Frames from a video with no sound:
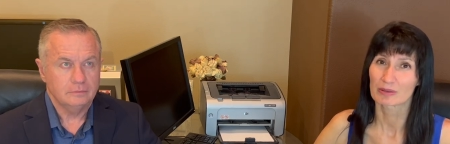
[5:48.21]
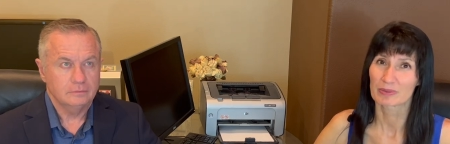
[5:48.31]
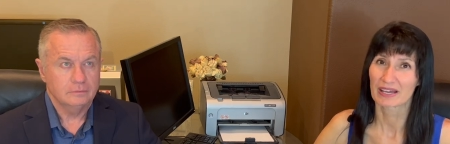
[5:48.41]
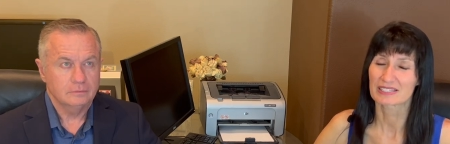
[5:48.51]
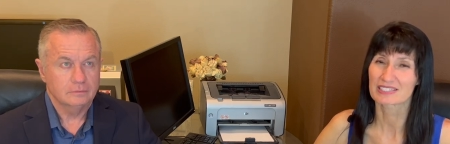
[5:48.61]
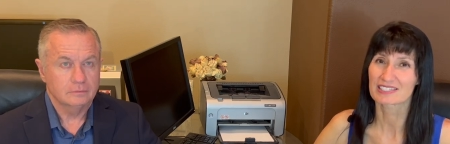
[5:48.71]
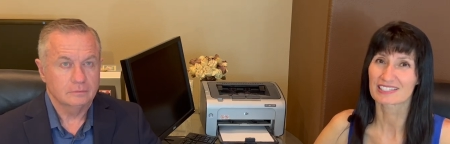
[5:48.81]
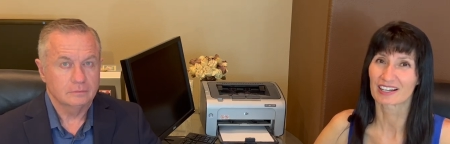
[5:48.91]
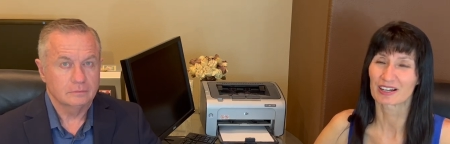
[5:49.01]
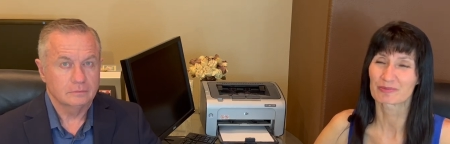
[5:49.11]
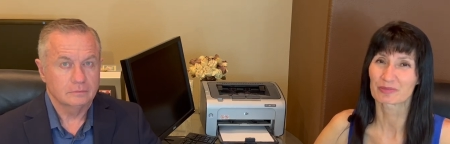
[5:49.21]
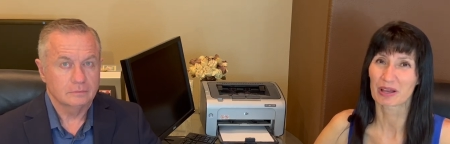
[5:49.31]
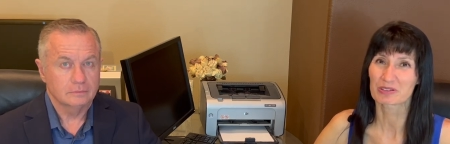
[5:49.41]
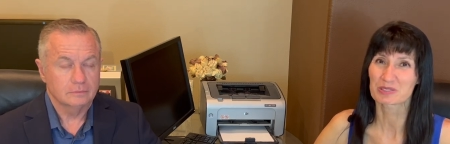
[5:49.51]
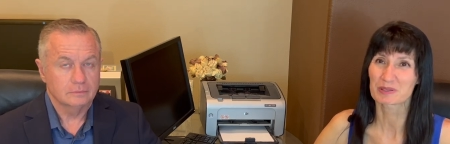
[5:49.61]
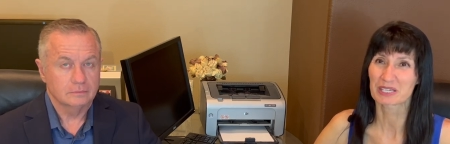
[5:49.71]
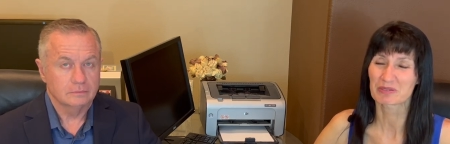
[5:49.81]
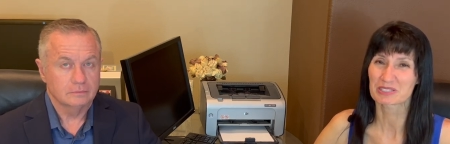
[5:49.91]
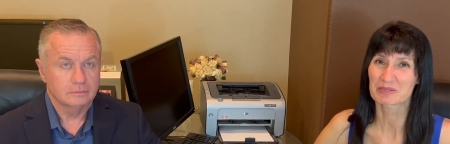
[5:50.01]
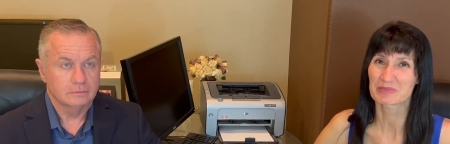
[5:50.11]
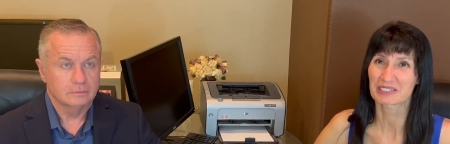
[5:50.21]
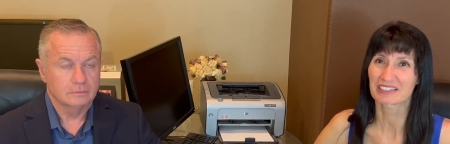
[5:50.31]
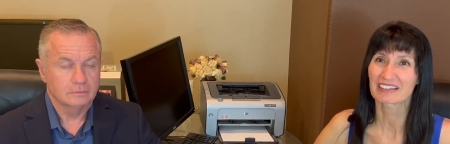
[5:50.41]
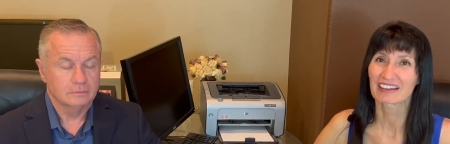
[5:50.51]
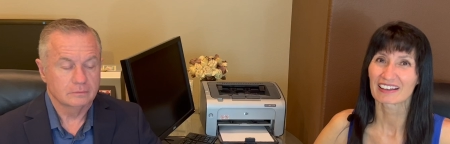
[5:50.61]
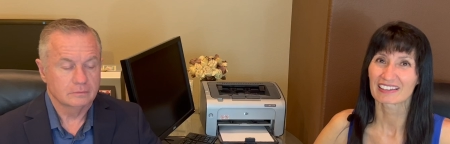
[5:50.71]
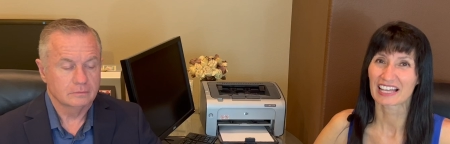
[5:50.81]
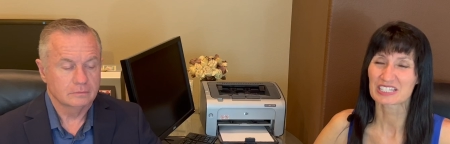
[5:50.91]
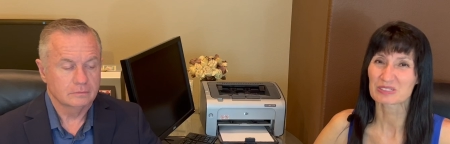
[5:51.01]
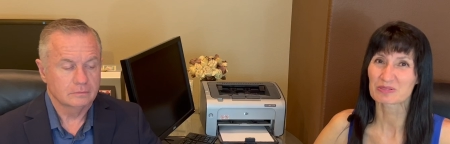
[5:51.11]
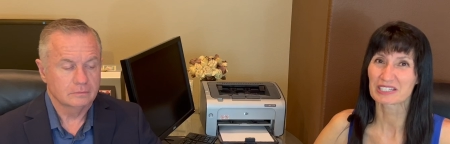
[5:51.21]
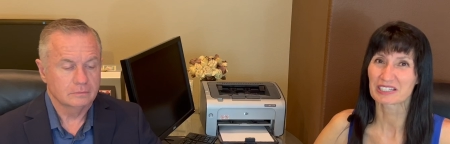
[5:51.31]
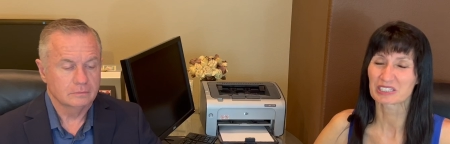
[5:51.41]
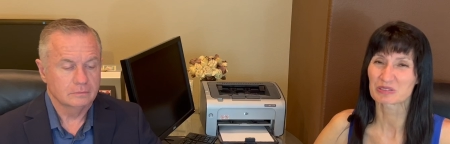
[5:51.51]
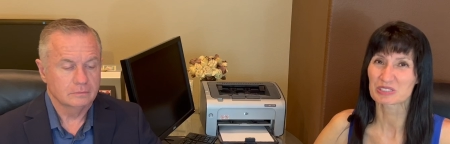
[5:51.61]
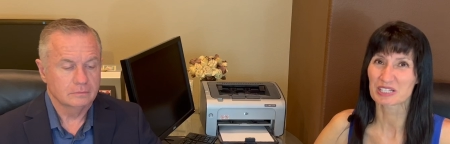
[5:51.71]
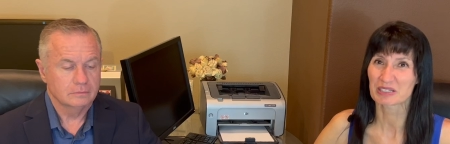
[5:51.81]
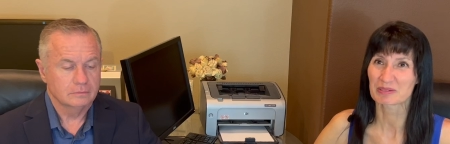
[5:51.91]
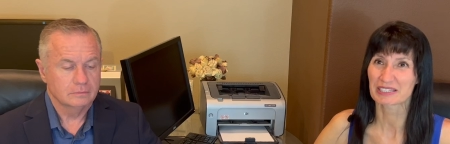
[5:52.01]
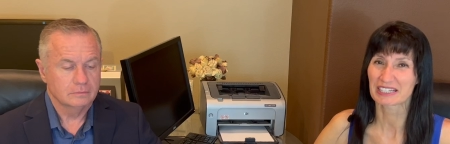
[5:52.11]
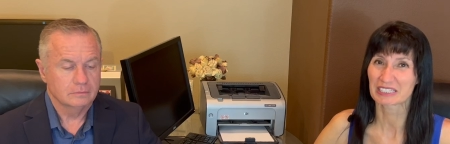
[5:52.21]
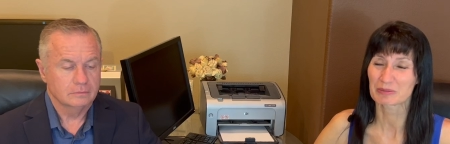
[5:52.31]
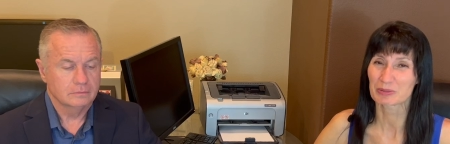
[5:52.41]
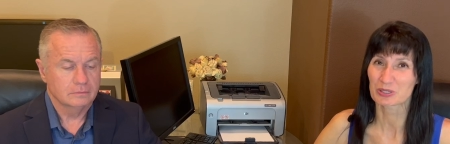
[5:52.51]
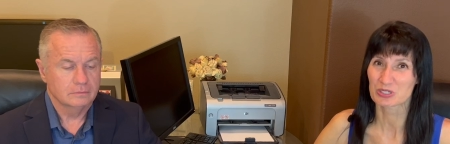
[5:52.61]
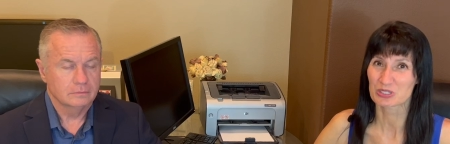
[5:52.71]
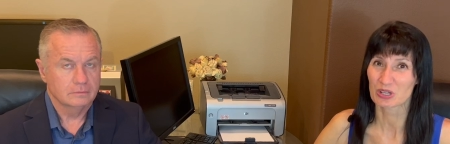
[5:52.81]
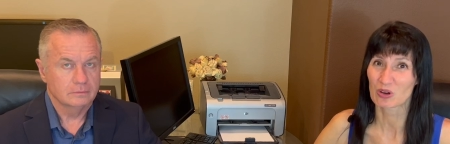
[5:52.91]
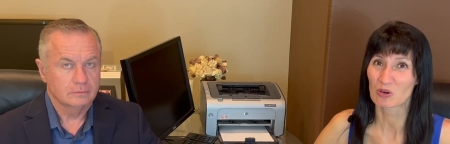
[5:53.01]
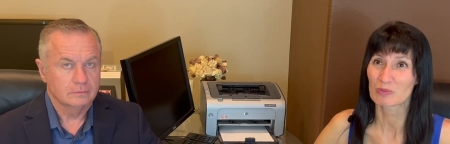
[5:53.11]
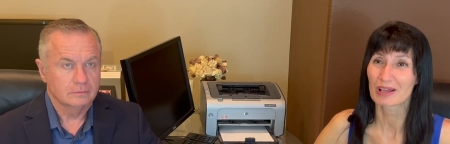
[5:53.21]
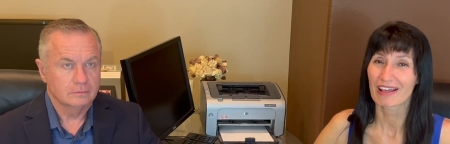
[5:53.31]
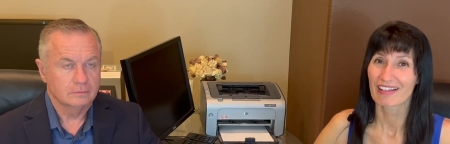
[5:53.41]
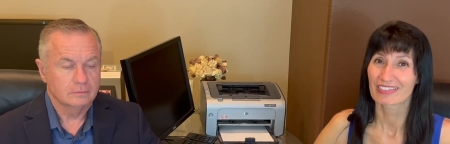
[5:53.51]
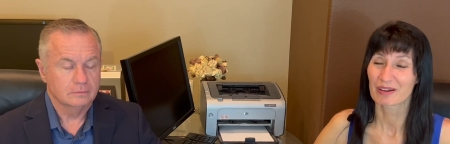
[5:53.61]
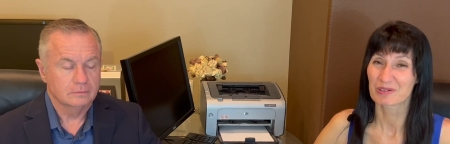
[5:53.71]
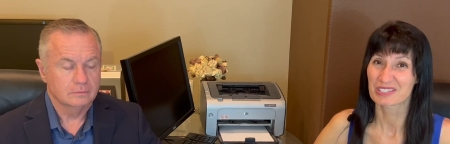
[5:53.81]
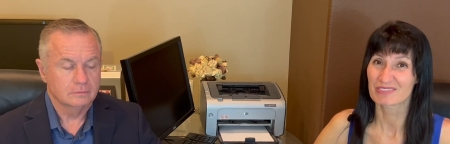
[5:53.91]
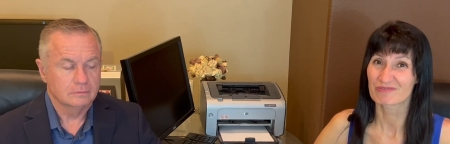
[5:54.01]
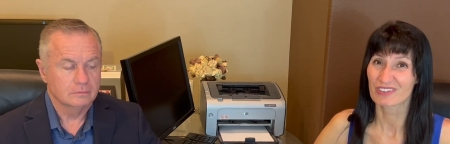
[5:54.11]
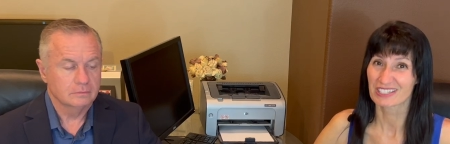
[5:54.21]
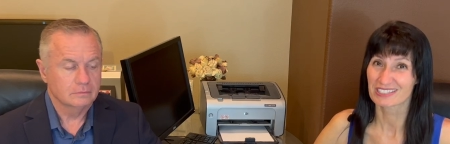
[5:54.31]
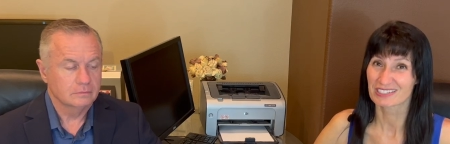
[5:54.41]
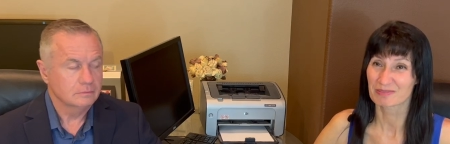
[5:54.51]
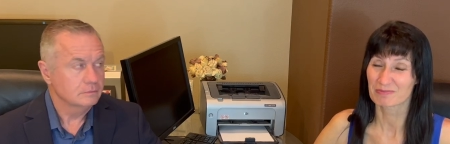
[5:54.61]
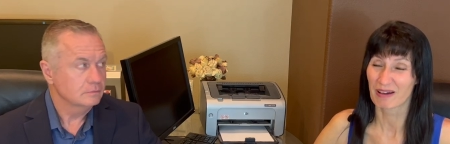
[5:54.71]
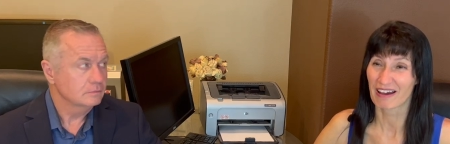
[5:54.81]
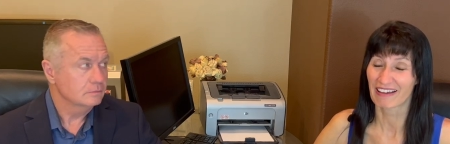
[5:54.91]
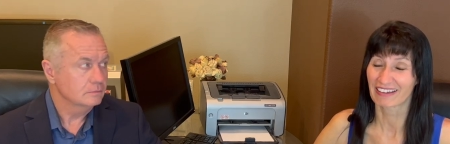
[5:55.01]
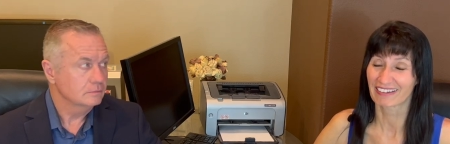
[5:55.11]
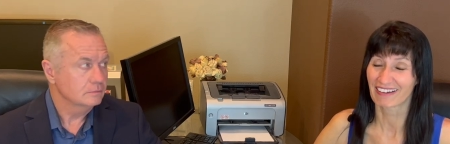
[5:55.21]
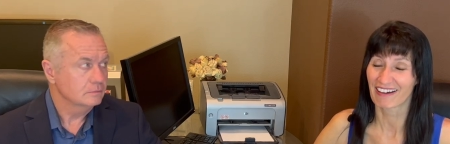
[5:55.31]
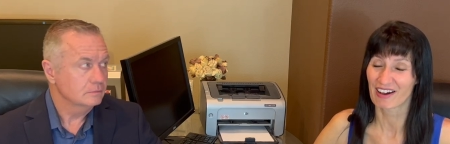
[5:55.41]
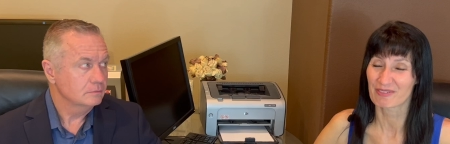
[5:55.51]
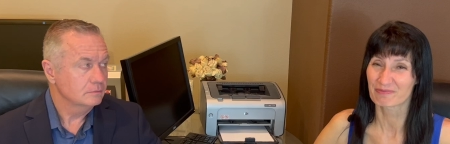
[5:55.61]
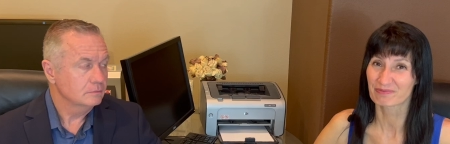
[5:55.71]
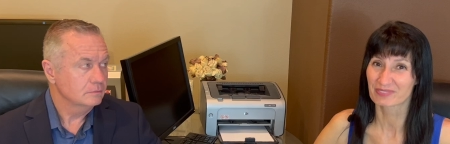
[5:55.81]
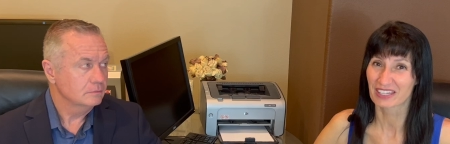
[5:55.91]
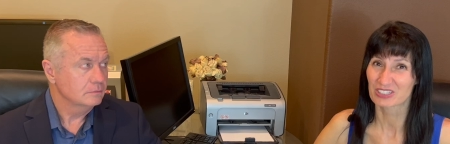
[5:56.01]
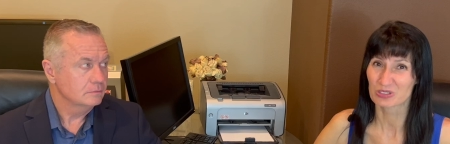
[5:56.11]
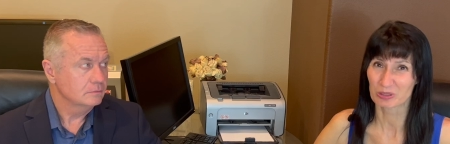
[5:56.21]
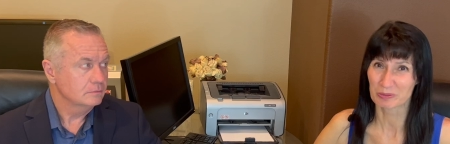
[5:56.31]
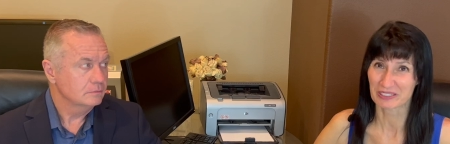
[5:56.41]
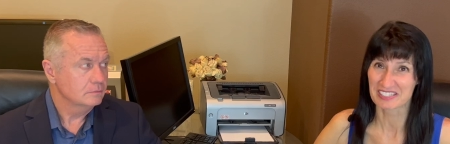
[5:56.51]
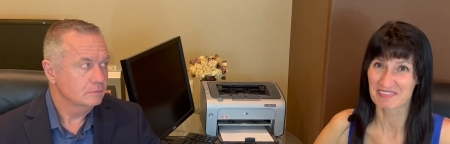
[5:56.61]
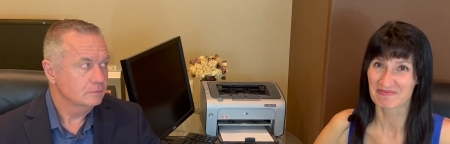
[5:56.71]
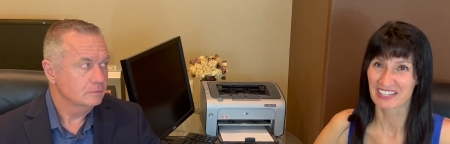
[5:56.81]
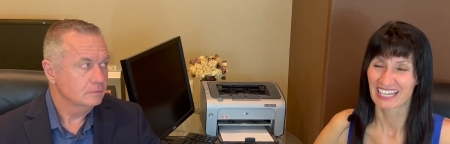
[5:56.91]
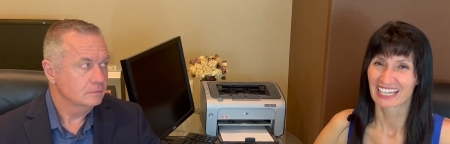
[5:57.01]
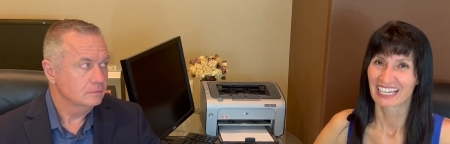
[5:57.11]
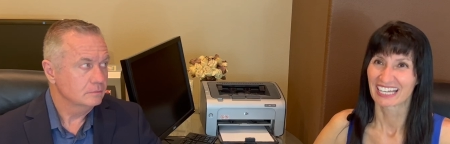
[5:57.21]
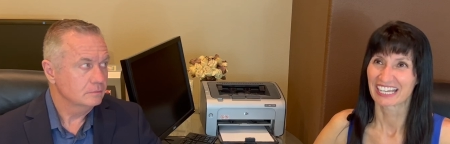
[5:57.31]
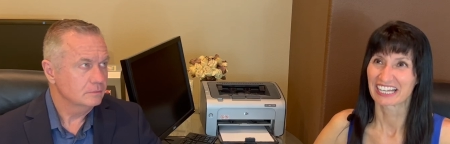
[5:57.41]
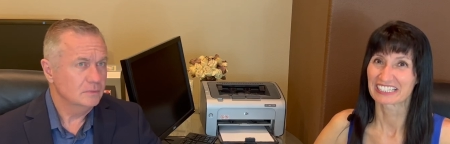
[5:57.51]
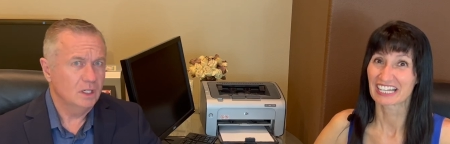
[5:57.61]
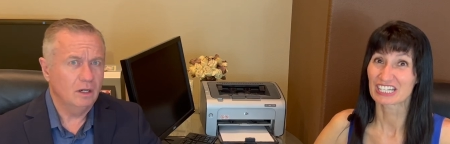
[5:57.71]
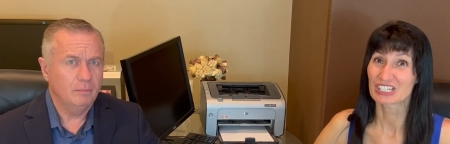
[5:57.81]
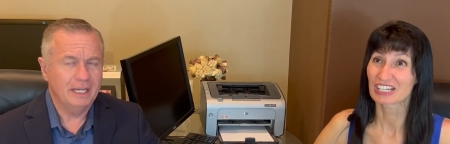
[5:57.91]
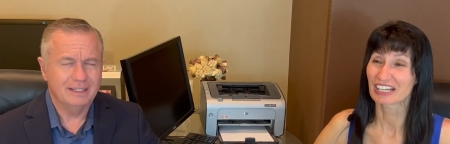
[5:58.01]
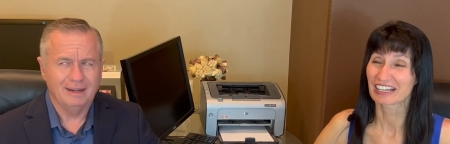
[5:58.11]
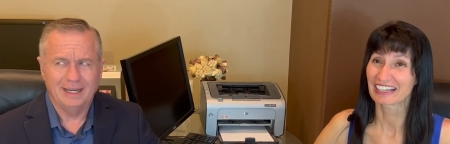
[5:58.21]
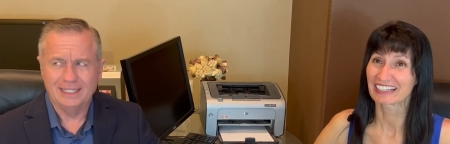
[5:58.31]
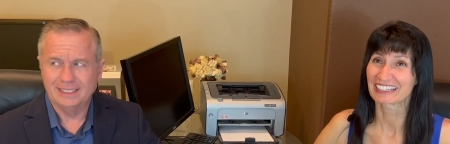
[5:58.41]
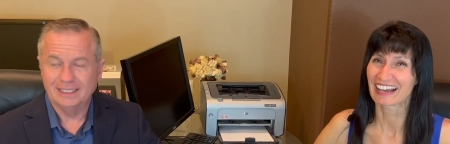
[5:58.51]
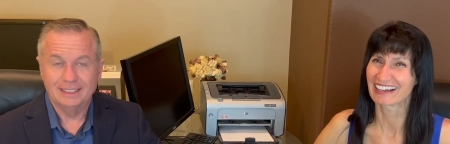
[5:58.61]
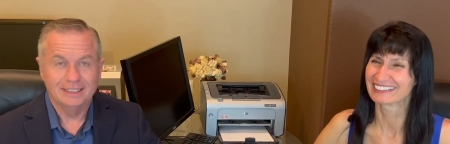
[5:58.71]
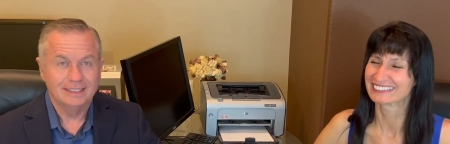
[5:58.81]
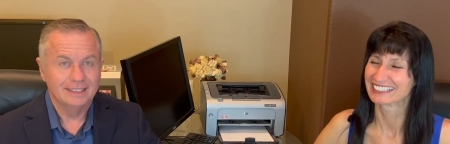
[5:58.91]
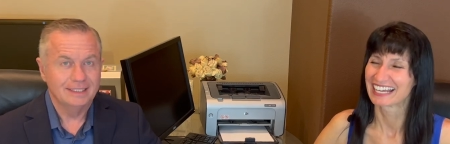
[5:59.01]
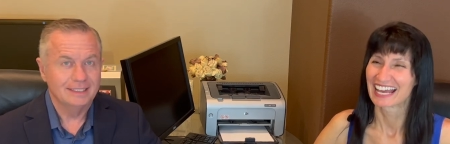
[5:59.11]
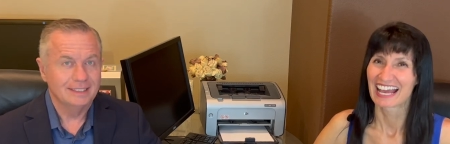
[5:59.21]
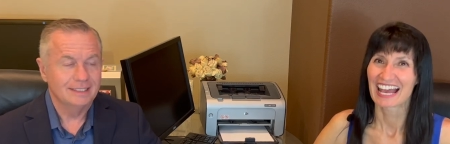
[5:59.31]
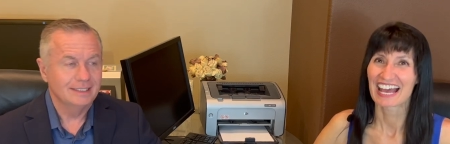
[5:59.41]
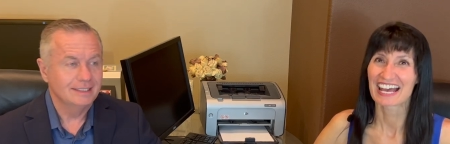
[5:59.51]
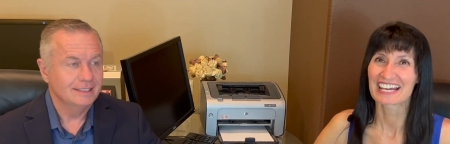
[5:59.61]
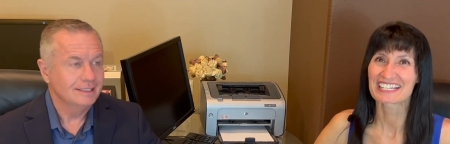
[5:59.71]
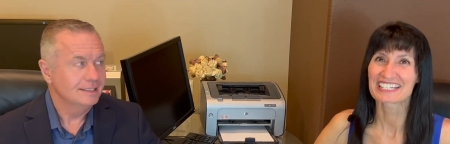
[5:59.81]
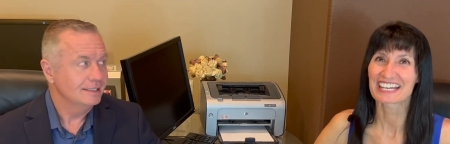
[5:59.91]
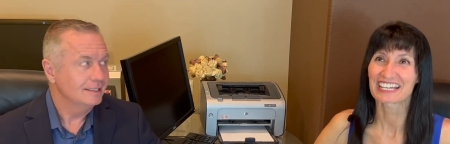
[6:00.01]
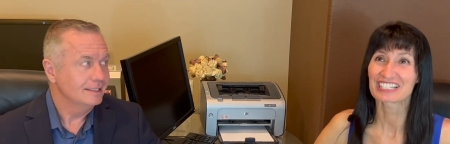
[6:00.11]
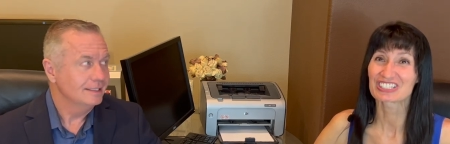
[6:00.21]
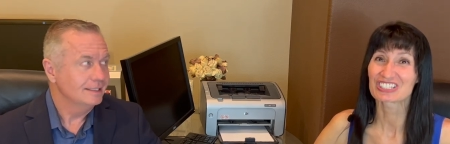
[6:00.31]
Speaker 1: pests. Um, I was speaking with somebody last week, and he was telling me that he purchased a home that was infested by um, scorpions. And oh my god! Yeah, and it